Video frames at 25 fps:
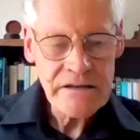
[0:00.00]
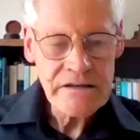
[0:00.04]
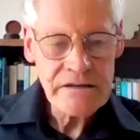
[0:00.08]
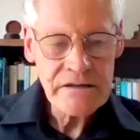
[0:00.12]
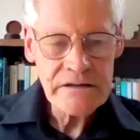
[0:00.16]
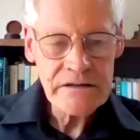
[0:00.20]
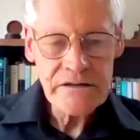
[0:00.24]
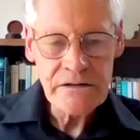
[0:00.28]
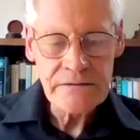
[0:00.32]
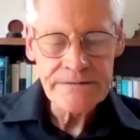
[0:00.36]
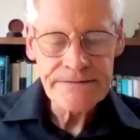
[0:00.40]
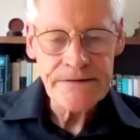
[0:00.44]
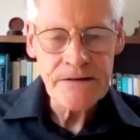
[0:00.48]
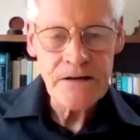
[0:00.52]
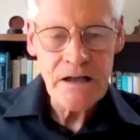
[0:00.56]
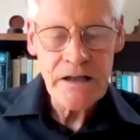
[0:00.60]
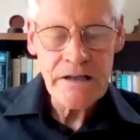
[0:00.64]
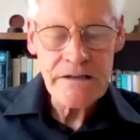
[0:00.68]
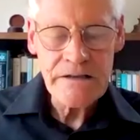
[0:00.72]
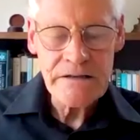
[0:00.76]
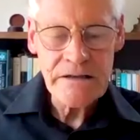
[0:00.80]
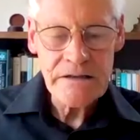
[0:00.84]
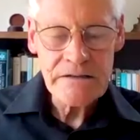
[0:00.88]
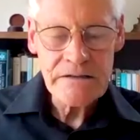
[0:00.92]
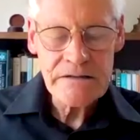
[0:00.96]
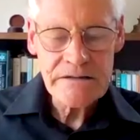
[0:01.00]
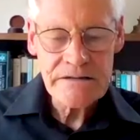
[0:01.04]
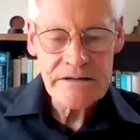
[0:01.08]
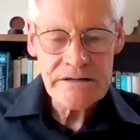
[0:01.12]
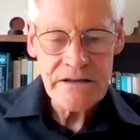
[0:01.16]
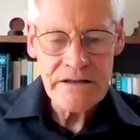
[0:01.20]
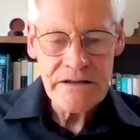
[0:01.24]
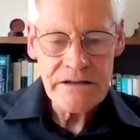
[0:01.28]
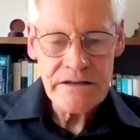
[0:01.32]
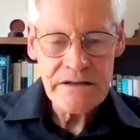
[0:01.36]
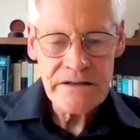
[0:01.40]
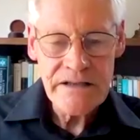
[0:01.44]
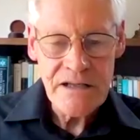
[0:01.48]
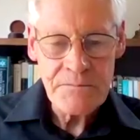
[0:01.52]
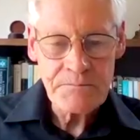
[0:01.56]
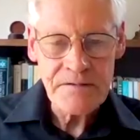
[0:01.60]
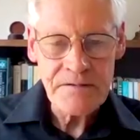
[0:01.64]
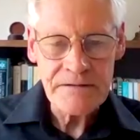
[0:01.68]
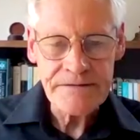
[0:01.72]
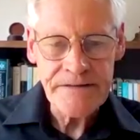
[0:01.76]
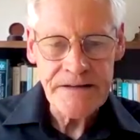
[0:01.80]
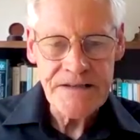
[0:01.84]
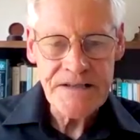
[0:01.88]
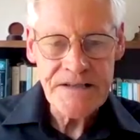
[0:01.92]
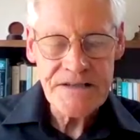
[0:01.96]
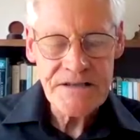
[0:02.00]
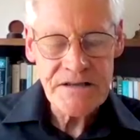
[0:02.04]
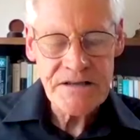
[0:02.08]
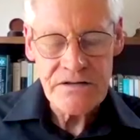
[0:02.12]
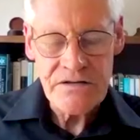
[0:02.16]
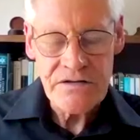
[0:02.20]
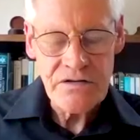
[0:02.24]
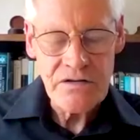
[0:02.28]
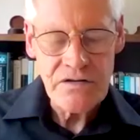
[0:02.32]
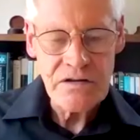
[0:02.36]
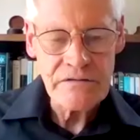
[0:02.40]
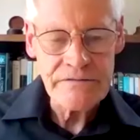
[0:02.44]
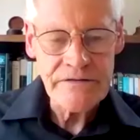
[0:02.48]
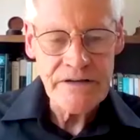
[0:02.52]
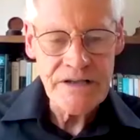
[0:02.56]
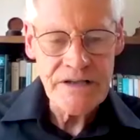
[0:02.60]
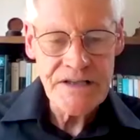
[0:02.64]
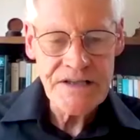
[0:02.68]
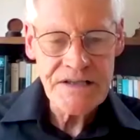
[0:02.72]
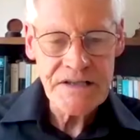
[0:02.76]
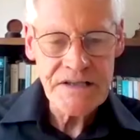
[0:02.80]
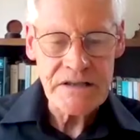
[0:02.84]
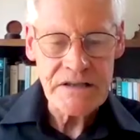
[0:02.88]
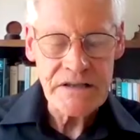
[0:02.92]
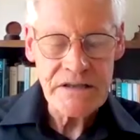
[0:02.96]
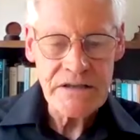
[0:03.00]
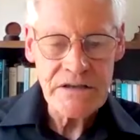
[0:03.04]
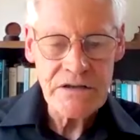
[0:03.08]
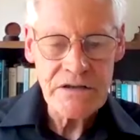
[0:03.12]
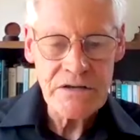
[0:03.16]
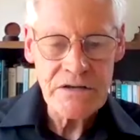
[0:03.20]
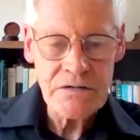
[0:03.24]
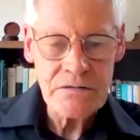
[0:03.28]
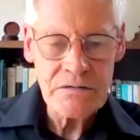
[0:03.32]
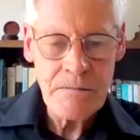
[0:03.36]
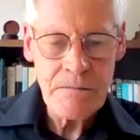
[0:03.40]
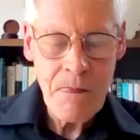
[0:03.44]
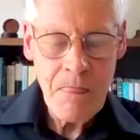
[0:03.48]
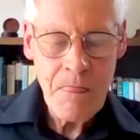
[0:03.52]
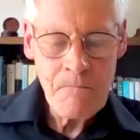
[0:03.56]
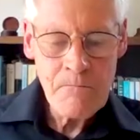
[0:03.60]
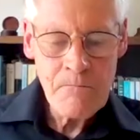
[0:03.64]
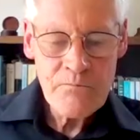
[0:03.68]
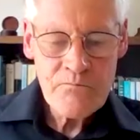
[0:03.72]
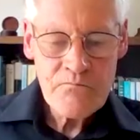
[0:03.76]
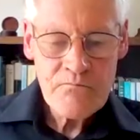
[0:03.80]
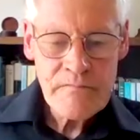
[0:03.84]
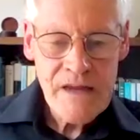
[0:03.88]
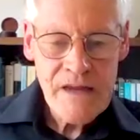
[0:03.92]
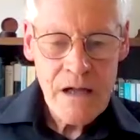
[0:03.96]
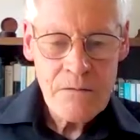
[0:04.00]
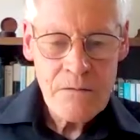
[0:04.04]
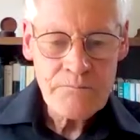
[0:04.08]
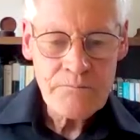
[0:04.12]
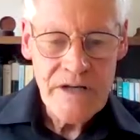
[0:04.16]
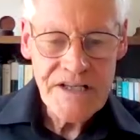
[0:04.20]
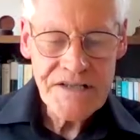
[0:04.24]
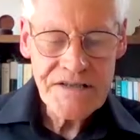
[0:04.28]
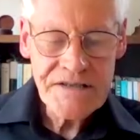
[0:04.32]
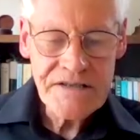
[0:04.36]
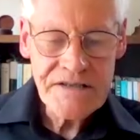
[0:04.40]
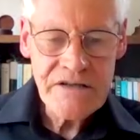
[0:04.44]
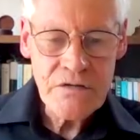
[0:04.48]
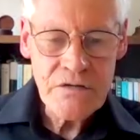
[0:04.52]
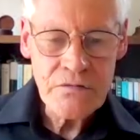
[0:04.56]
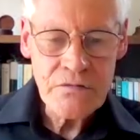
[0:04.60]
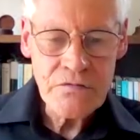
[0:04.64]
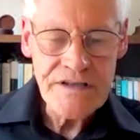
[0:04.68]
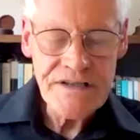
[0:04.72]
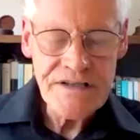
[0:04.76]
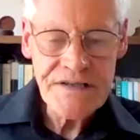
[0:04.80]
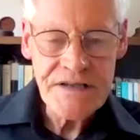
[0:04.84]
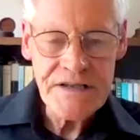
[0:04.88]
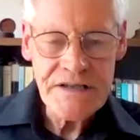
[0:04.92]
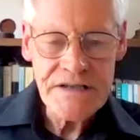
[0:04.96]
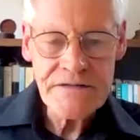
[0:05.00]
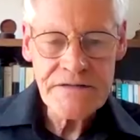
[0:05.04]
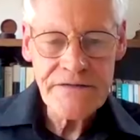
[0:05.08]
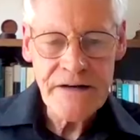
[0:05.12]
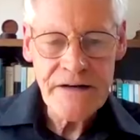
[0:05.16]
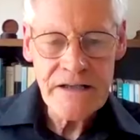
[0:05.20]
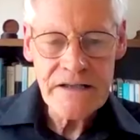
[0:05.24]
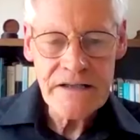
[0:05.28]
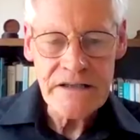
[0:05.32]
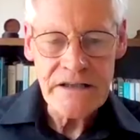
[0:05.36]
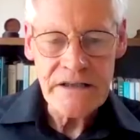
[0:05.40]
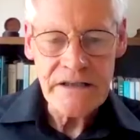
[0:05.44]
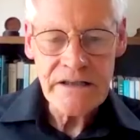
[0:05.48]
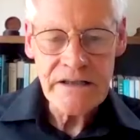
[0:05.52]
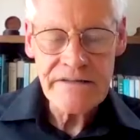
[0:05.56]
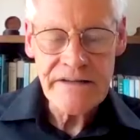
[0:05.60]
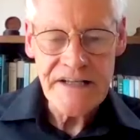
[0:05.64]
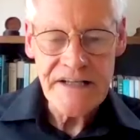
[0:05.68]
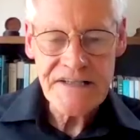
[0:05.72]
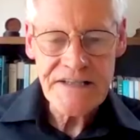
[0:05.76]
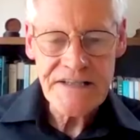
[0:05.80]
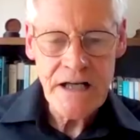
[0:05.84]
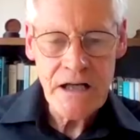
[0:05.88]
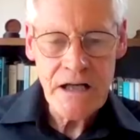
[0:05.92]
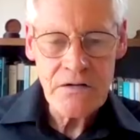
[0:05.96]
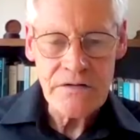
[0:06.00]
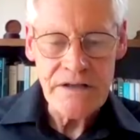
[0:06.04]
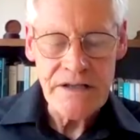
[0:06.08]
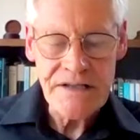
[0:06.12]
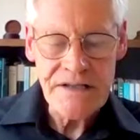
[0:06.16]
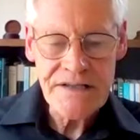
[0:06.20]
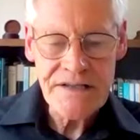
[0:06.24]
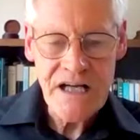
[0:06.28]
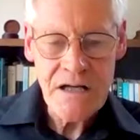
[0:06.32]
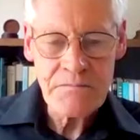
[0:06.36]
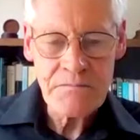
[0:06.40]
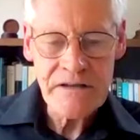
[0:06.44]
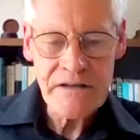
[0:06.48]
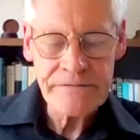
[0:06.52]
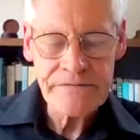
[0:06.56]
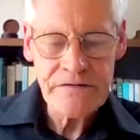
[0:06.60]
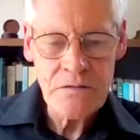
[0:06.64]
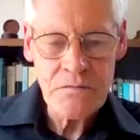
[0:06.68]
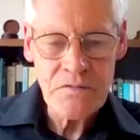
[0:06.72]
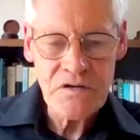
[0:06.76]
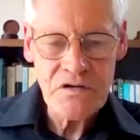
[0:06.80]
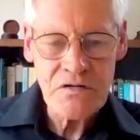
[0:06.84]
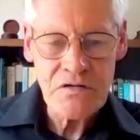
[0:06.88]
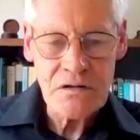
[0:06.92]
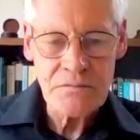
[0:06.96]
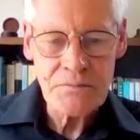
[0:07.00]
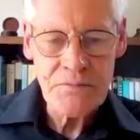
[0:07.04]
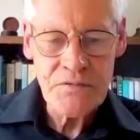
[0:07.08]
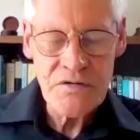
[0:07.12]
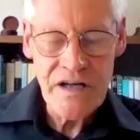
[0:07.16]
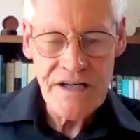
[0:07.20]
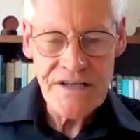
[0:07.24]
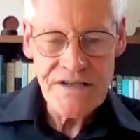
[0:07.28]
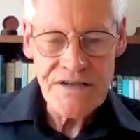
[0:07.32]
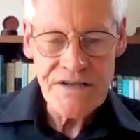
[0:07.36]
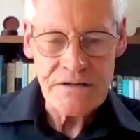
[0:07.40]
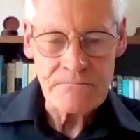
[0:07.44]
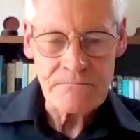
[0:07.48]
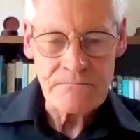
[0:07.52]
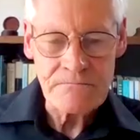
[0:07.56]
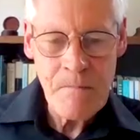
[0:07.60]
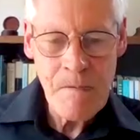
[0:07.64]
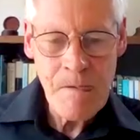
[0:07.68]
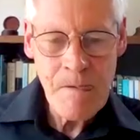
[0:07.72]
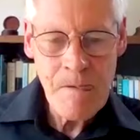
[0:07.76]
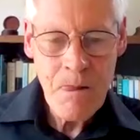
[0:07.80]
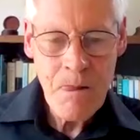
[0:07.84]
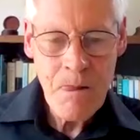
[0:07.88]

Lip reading: and you'll find that they're professors at university who most of the research funding and their salary is coming from a corporation.